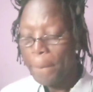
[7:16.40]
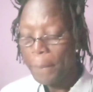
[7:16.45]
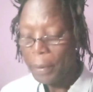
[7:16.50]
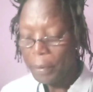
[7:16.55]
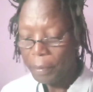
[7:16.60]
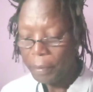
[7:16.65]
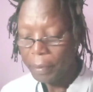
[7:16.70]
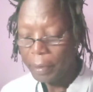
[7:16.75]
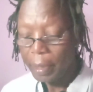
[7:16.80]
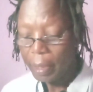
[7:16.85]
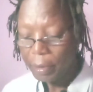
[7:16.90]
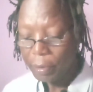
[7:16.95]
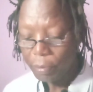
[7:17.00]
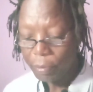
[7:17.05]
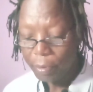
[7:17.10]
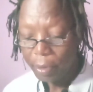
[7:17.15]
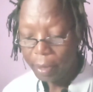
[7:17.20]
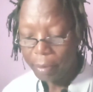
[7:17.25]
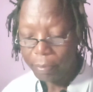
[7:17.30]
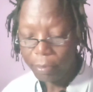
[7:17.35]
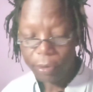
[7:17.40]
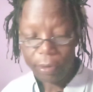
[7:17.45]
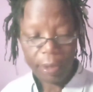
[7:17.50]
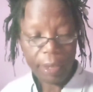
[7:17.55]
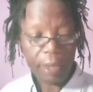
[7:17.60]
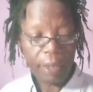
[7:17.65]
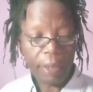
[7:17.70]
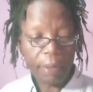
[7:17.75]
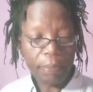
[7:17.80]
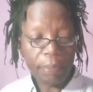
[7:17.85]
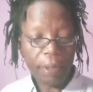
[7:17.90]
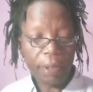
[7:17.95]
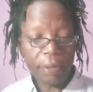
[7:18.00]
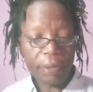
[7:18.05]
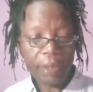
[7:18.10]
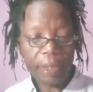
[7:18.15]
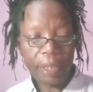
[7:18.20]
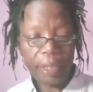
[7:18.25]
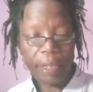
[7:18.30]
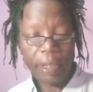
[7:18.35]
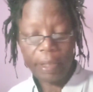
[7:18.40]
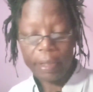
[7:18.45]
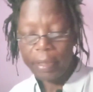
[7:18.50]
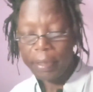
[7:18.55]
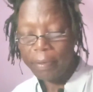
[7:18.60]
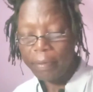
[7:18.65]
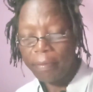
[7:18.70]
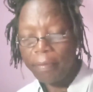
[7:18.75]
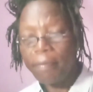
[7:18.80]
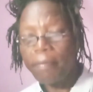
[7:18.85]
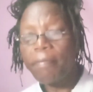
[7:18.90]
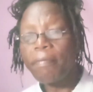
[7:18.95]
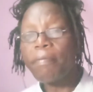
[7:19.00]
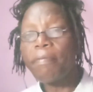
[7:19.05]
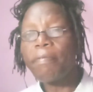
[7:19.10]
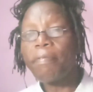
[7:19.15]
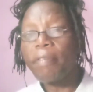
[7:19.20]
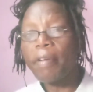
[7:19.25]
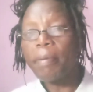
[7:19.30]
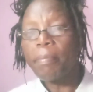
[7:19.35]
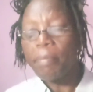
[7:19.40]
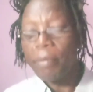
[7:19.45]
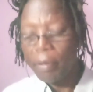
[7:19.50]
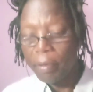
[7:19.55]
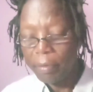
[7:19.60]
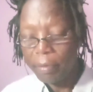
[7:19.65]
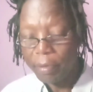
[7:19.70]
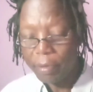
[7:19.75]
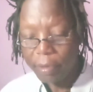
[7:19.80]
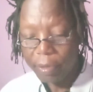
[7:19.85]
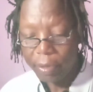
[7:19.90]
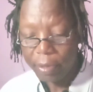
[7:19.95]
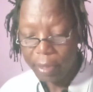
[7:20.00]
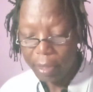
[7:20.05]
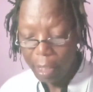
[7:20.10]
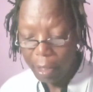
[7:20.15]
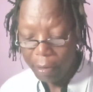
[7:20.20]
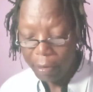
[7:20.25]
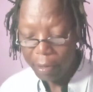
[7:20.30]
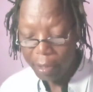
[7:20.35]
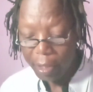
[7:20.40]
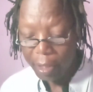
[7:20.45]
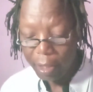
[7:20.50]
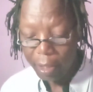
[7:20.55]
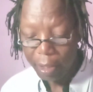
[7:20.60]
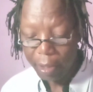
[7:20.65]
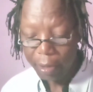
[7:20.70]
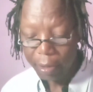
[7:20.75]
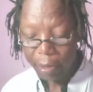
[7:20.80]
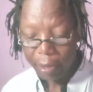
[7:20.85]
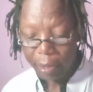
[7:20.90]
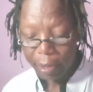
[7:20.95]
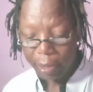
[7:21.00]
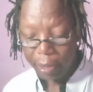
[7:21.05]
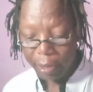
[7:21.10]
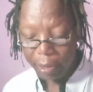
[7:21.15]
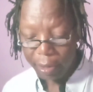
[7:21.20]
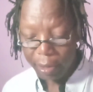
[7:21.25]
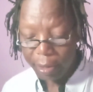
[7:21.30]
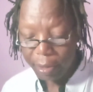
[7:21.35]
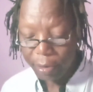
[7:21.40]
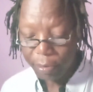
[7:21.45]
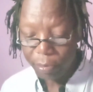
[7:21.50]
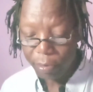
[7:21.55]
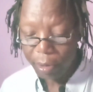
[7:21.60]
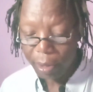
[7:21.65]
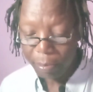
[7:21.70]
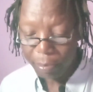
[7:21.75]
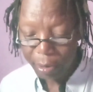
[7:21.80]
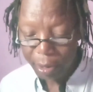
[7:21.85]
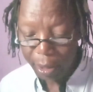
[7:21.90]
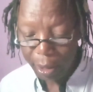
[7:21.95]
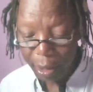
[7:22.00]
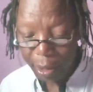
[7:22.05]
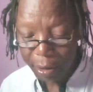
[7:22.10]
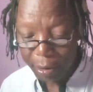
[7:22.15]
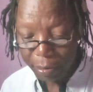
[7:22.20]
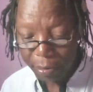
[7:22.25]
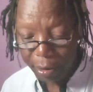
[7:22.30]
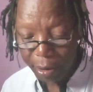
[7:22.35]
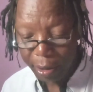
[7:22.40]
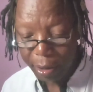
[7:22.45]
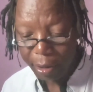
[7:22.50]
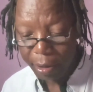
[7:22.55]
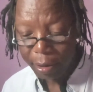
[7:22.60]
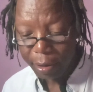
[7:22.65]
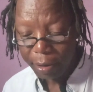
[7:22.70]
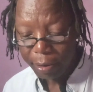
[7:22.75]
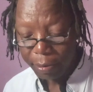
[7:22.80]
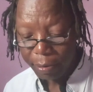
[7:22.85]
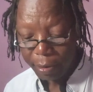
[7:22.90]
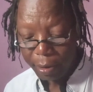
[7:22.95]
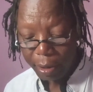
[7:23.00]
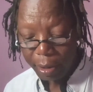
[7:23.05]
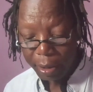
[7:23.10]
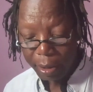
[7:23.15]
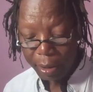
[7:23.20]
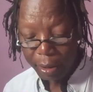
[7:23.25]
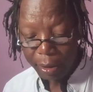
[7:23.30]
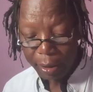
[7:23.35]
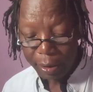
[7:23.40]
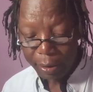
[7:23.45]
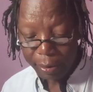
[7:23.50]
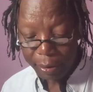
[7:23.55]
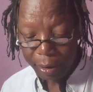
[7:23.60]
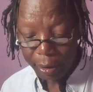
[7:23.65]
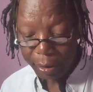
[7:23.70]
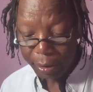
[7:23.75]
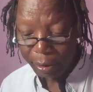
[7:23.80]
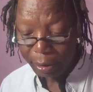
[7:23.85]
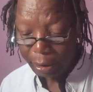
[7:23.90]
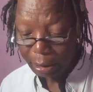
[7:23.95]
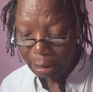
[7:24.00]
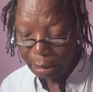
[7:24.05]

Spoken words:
so that's what I'm talking about here, fermions. Now here in this, what I'm telling you here is that